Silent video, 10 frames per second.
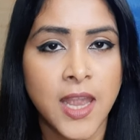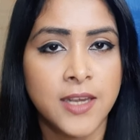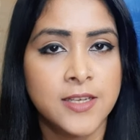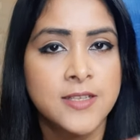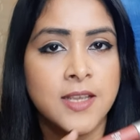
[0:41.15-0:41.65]
and
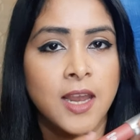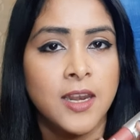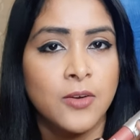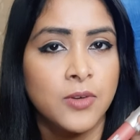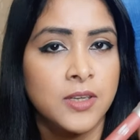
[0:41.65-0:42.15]
it is
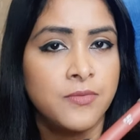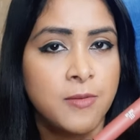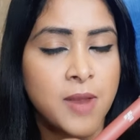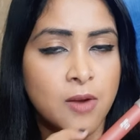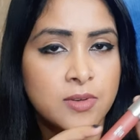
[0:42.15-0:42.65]
color coded
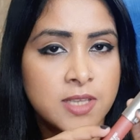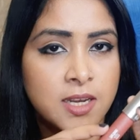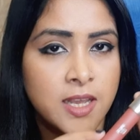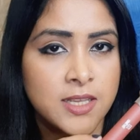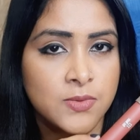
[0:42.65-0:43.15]
from outside
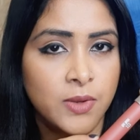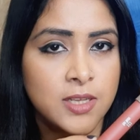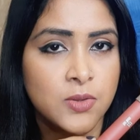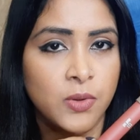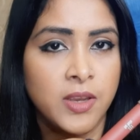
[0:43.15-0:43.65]
as well,
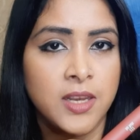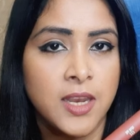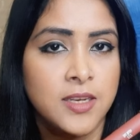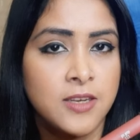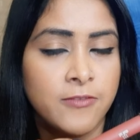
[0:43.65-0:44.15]
so you can
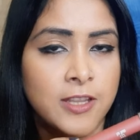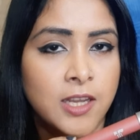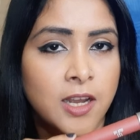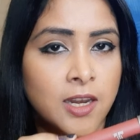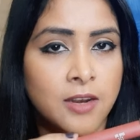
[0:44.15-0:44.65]
identify the
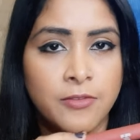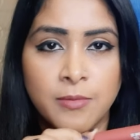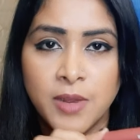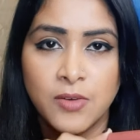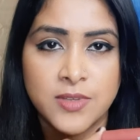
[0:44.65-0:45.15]
color
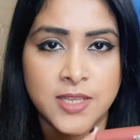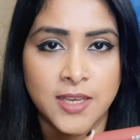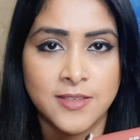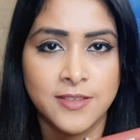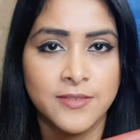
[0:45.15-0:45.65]
from
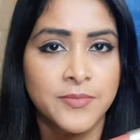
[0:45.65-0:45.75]
outside.